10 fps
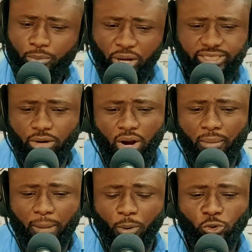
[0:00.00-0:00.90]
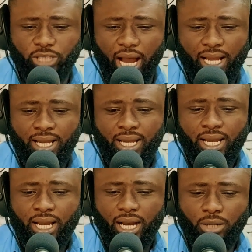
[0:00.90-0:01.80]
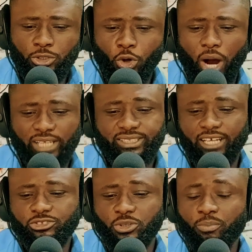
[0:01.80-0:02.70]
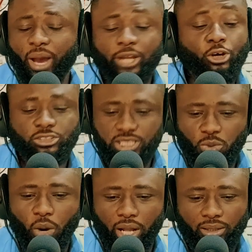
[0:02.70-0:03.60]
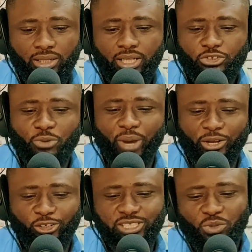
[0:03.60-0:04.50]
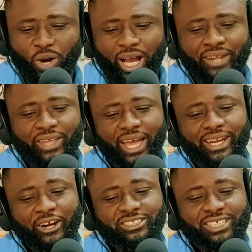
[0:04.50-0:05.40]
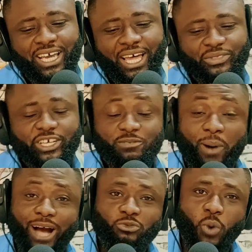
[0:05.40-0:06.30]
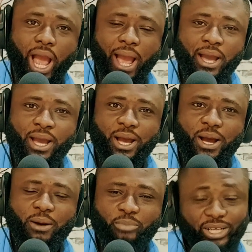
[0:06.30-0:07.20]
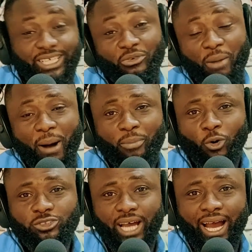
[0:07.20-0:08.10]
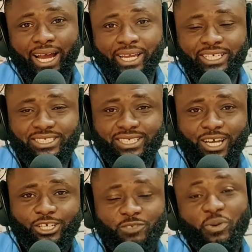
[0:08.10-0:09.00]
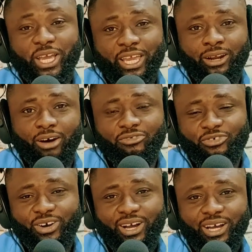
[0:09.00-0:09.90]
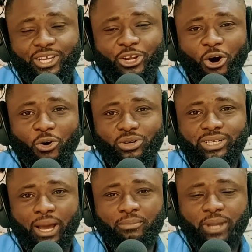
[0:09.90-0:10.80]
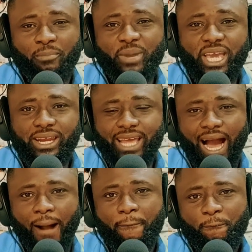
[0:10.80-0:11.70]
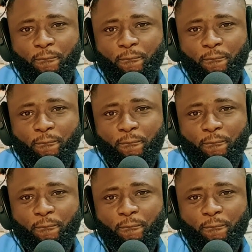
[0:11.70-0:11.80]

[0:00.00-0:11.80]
President Ramaphosa, you know, has done tremendously well. Tremendously well. And then there is this part where President Ramaphosa is speaking of, you know, the media